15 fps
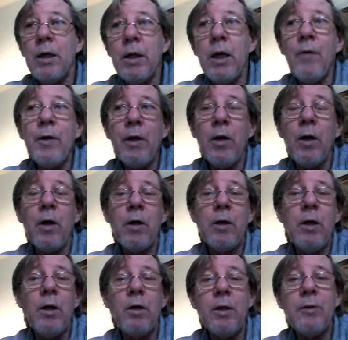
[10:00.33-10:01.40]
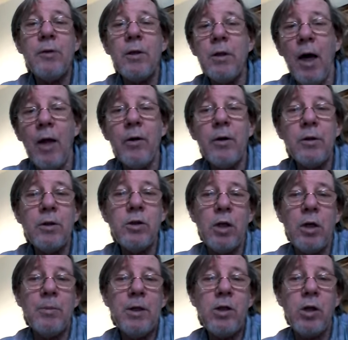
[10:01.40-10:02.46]
giving her, you know, at least another
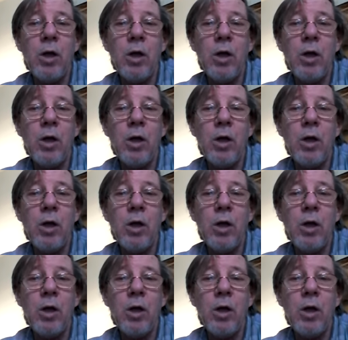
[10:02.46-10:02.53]
legitimate